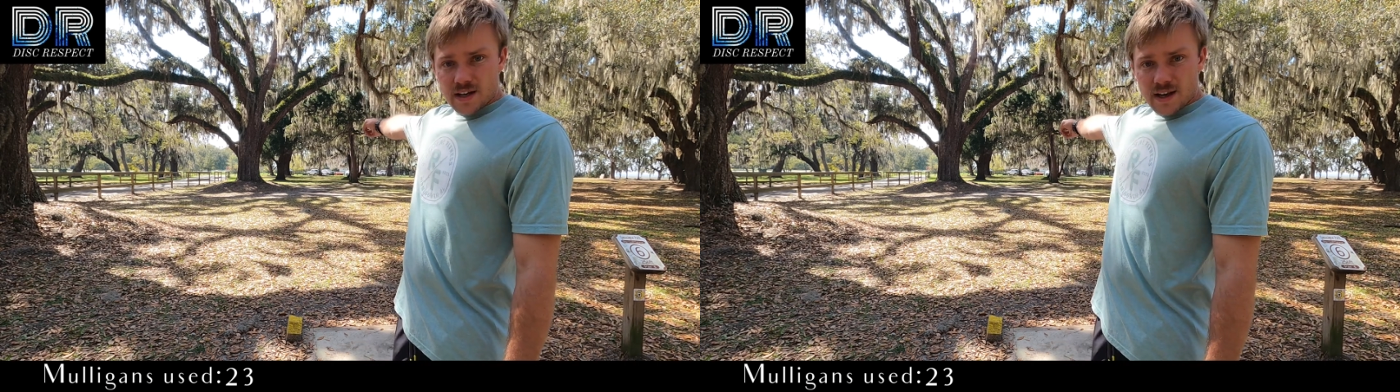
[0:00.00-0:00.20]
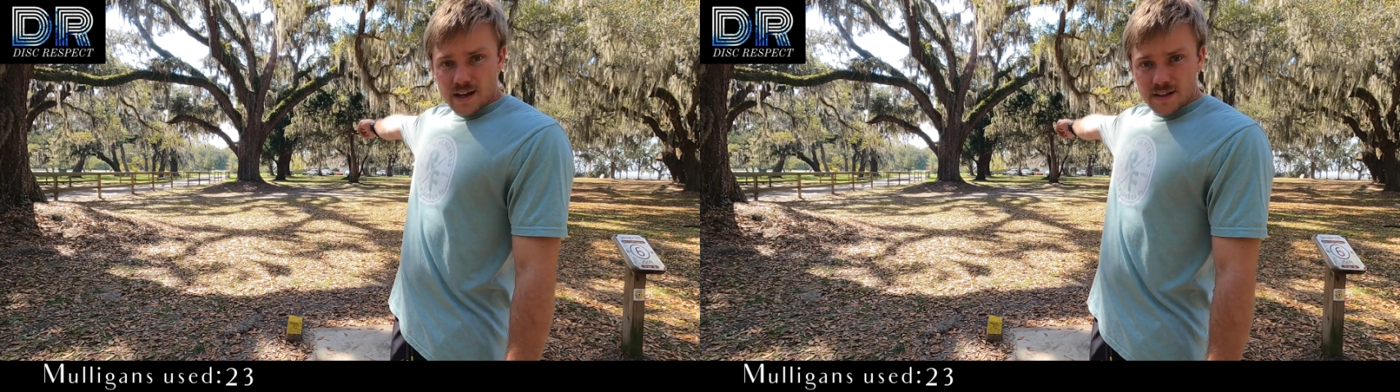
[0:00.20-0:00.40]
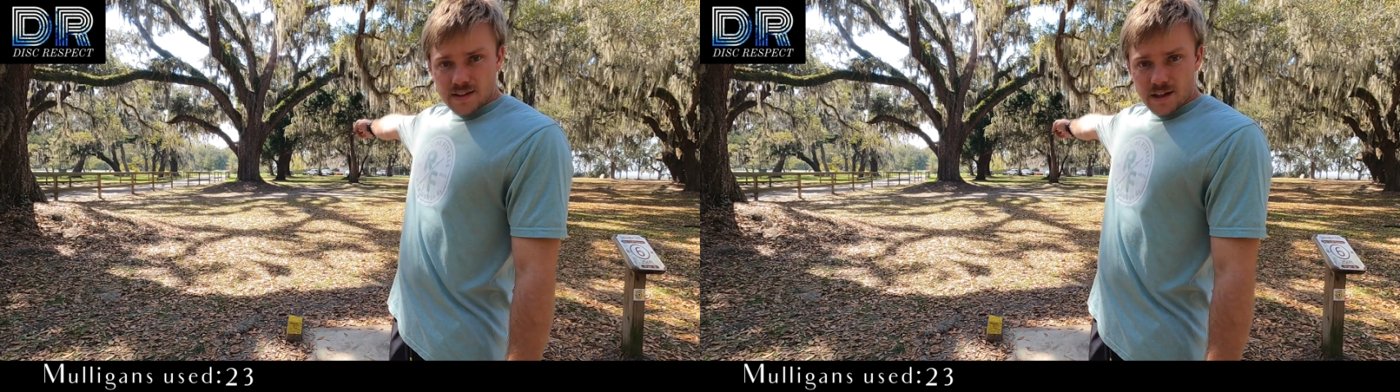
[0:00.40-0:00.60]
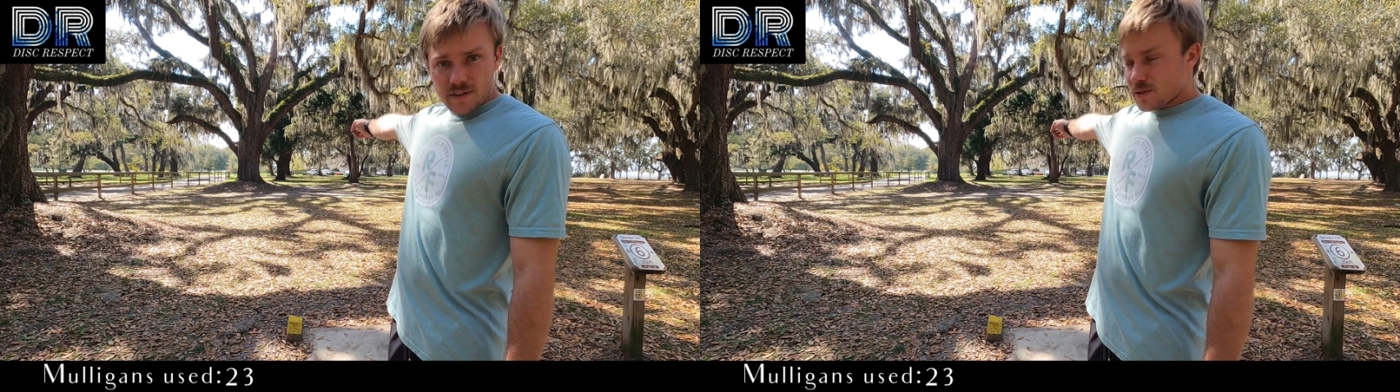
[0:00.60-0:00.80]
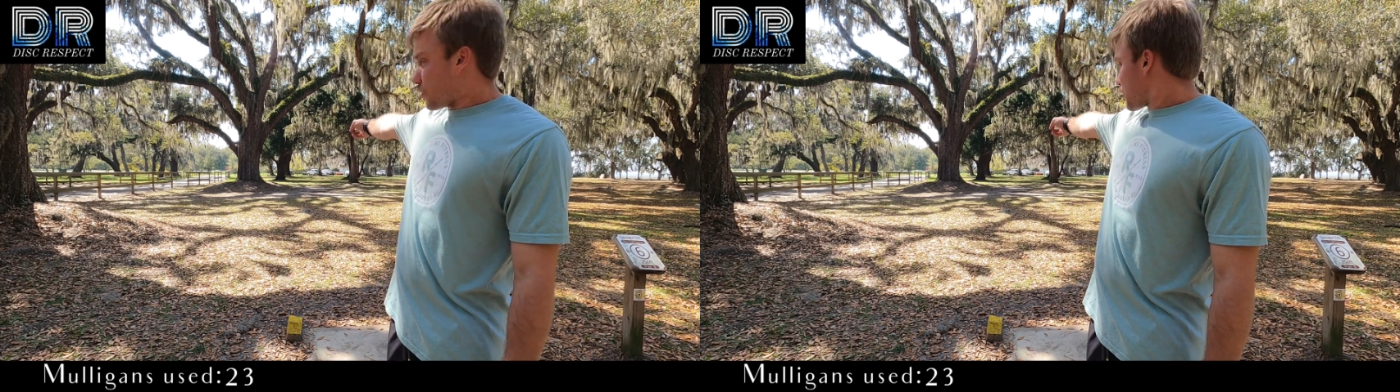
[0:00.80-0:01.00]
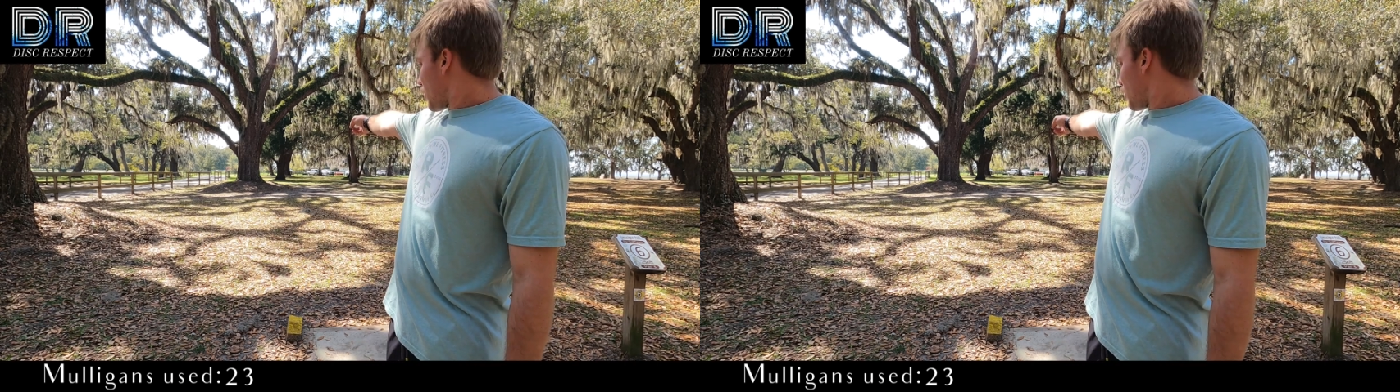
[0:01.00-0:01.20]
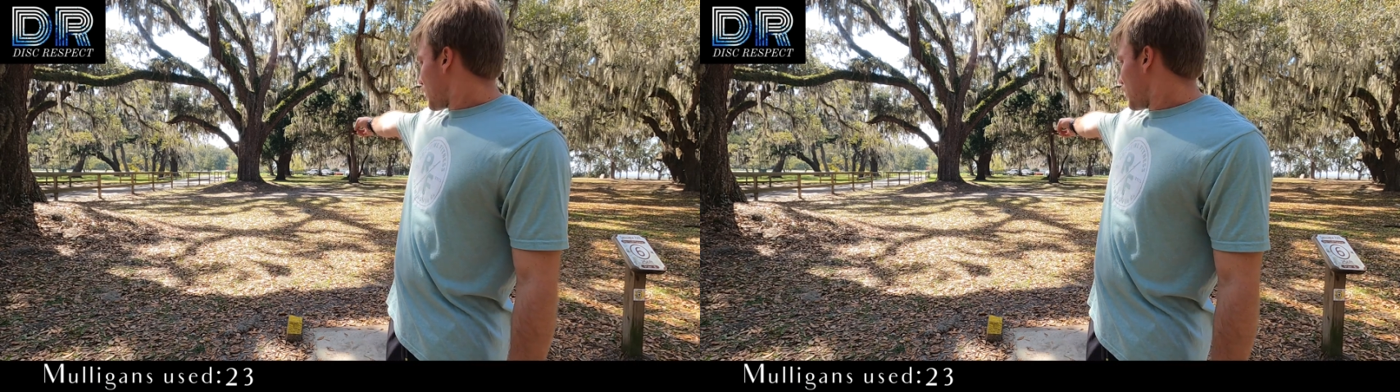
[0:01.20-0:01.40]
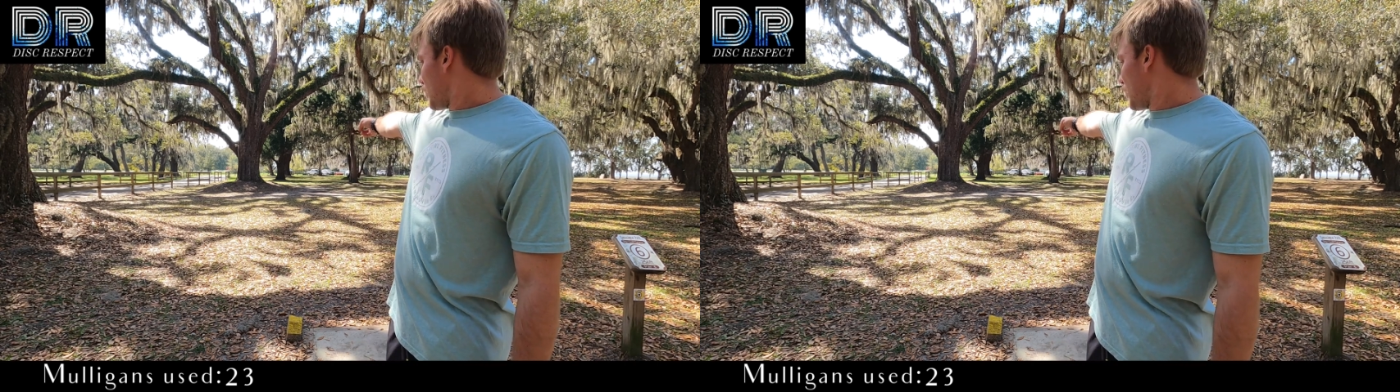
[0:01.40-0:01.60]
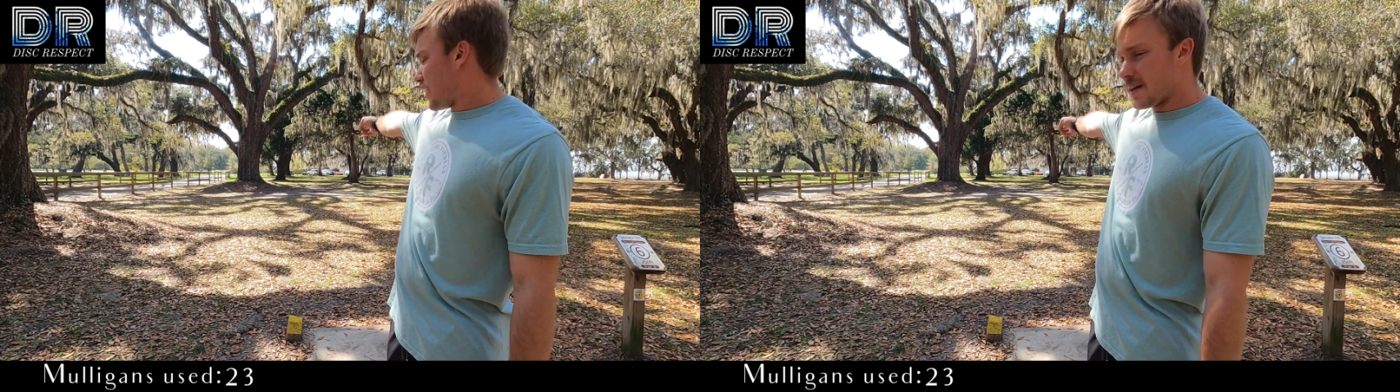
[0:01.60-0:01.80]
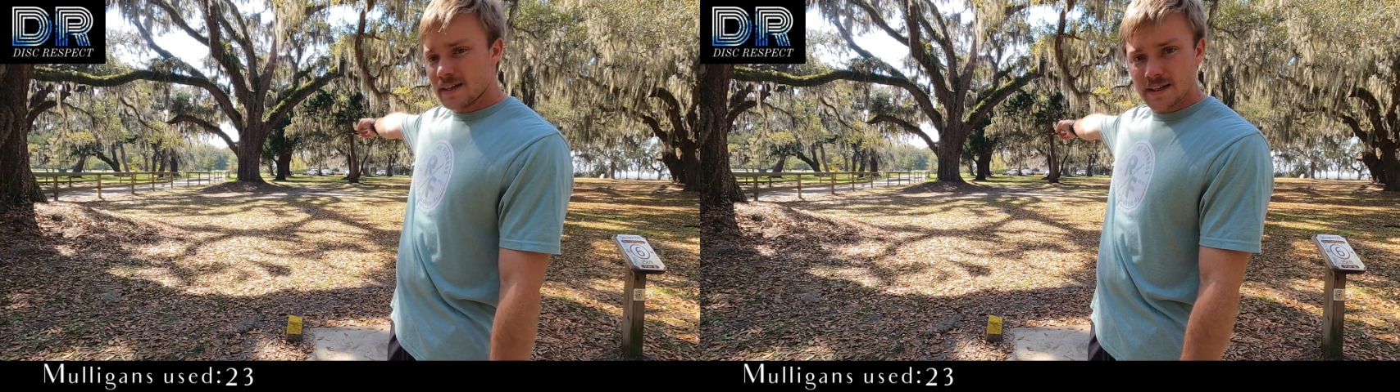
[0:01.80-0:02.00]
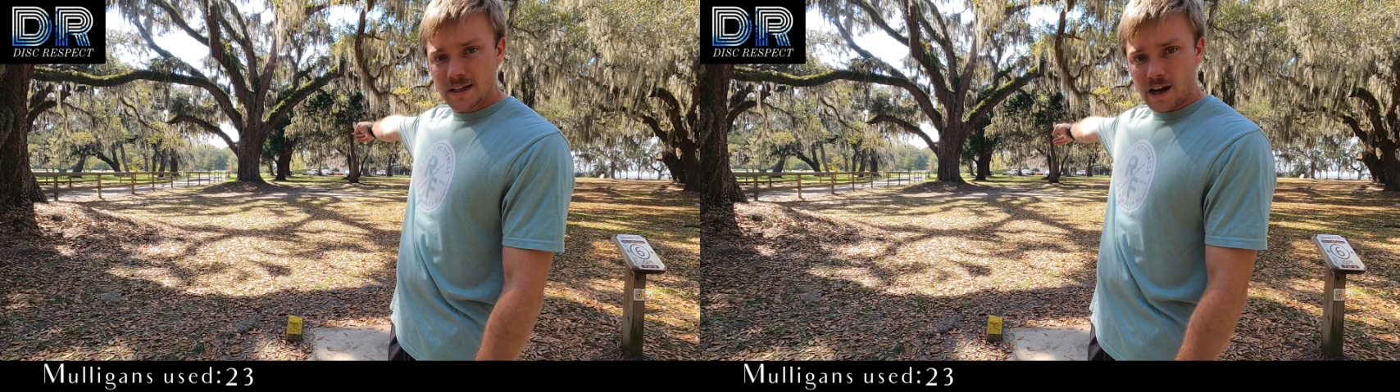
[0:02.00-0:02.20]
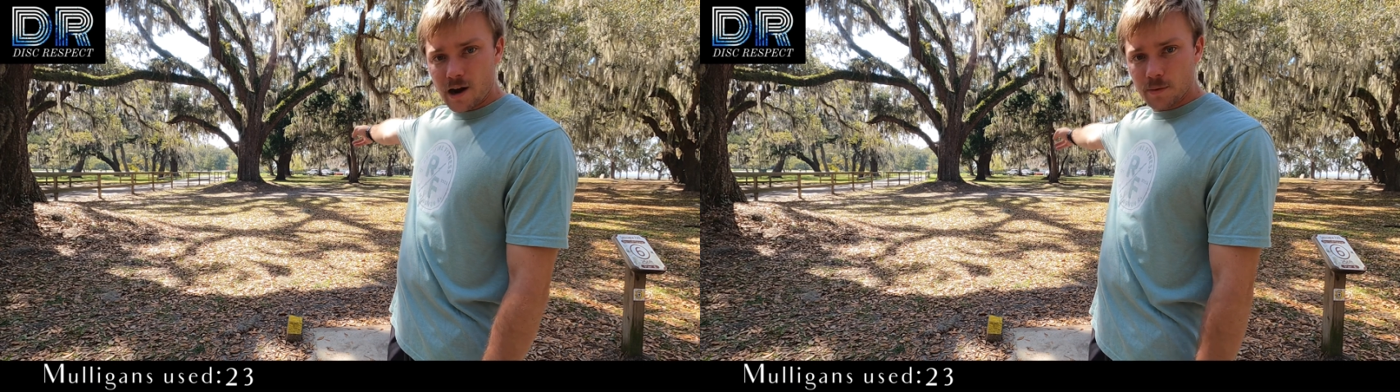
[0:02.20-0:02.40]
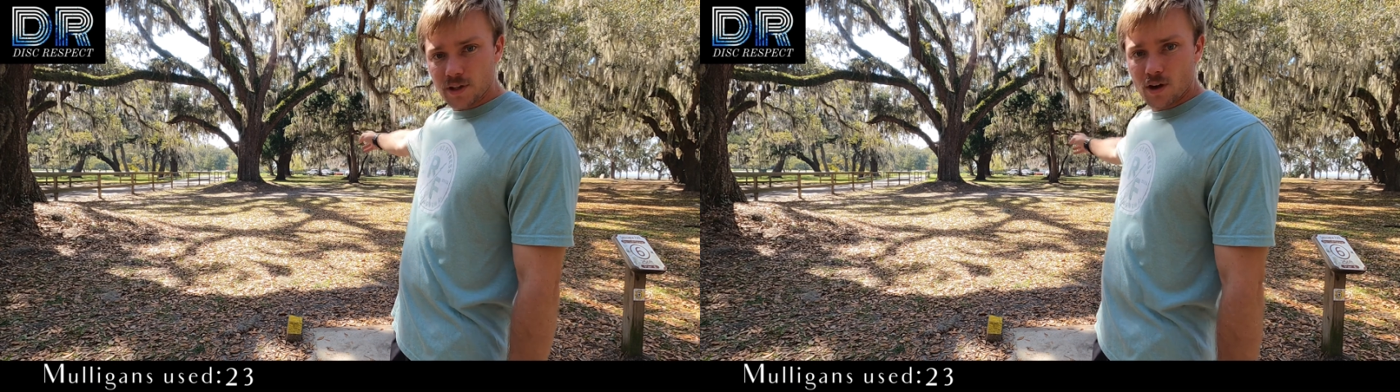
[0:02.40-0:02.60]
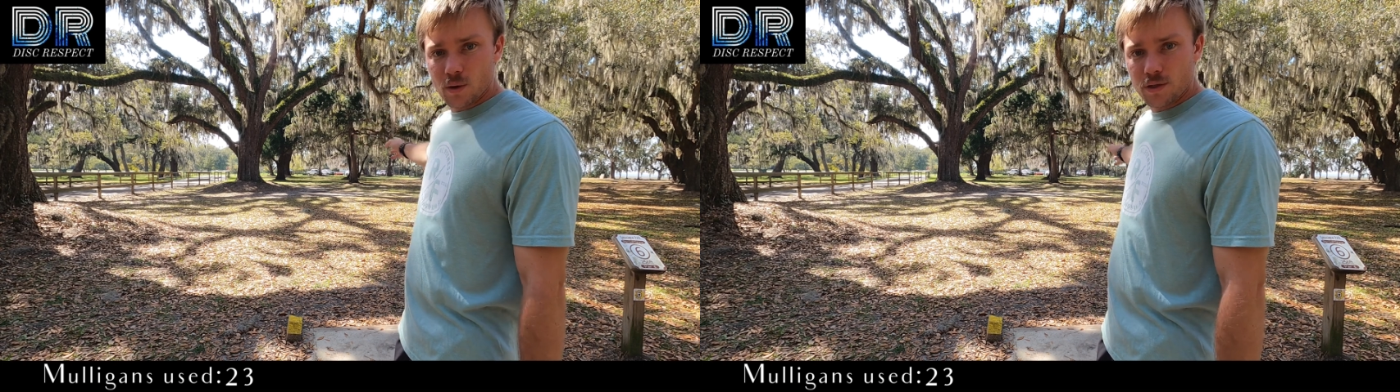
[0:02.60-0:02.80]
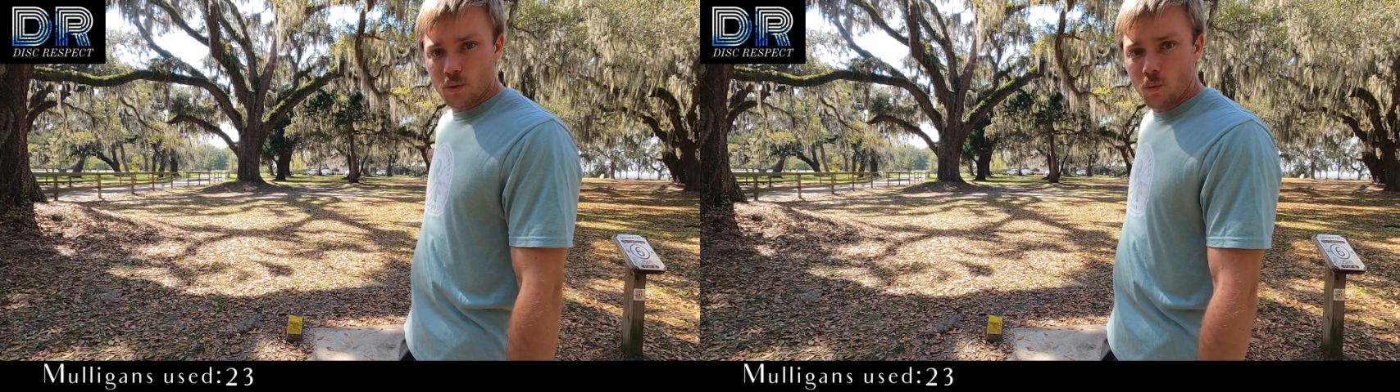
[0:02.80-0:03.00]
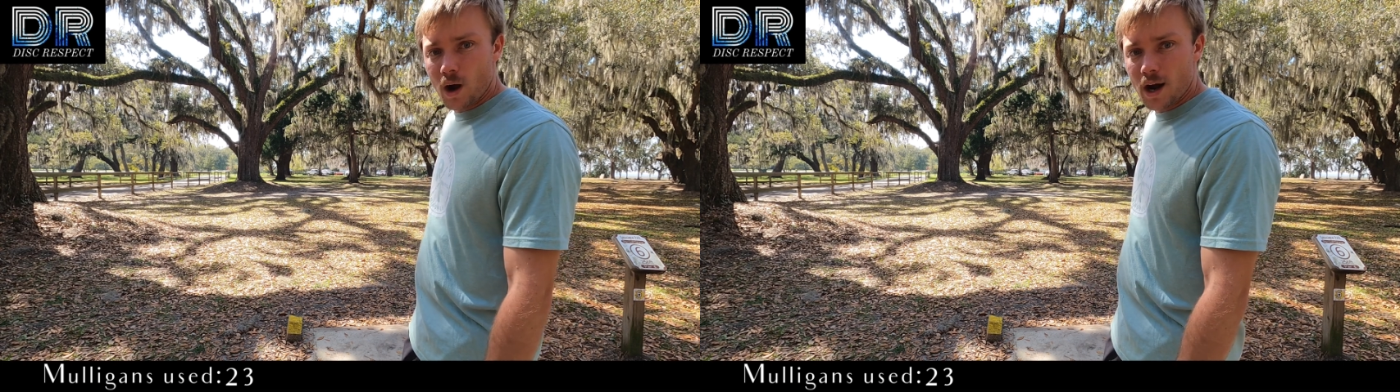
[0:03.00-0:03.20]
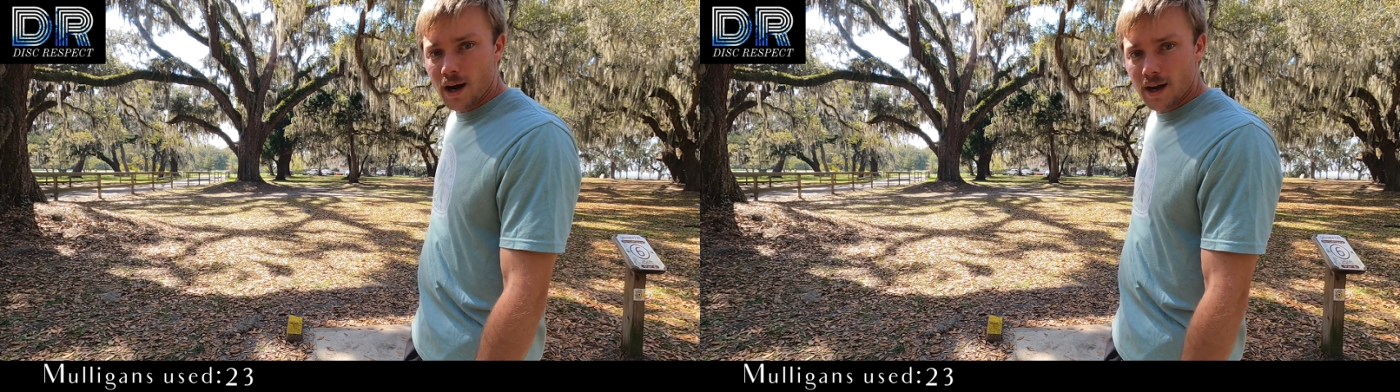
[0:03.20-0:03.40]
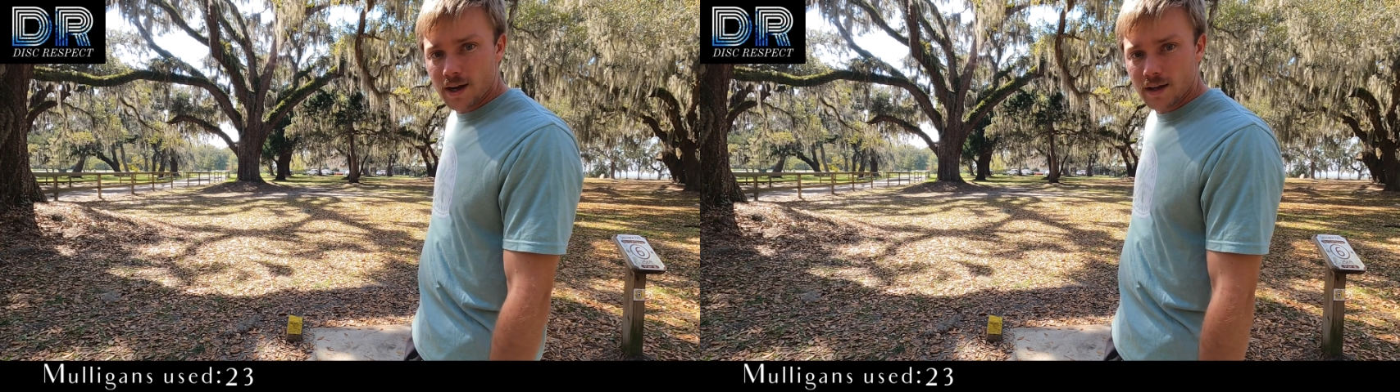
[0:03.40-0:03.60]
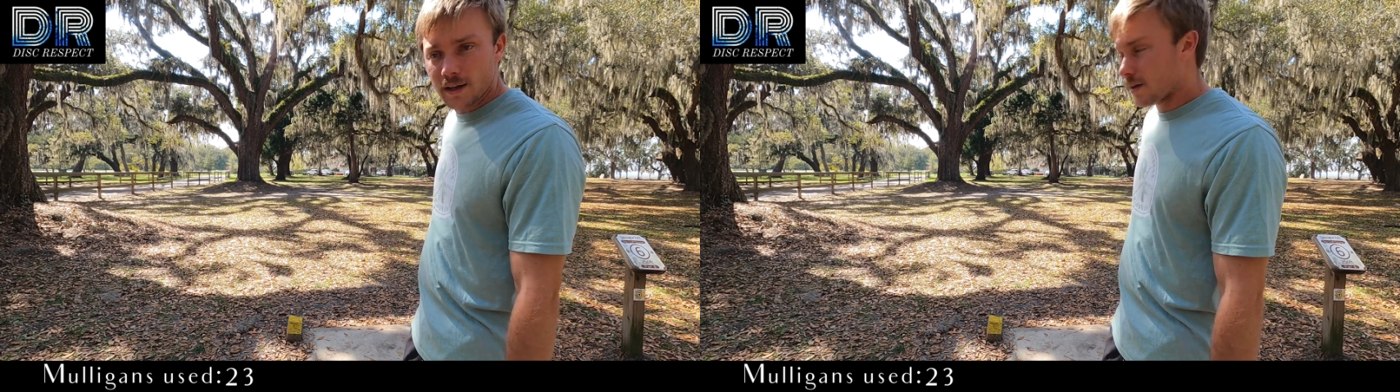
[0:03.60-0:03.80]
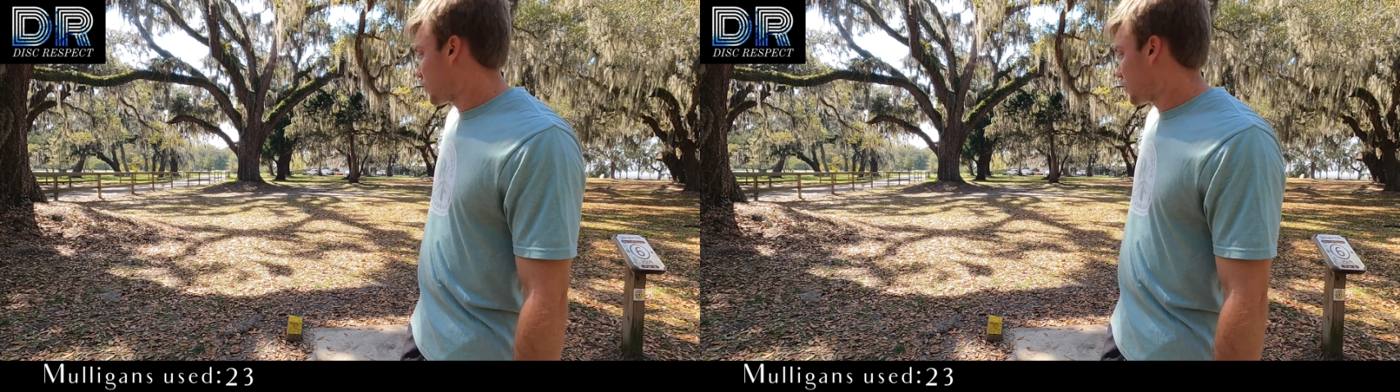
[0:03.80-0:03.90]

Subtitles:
ahead down this little tunnel here. I'm gonna go with a wide,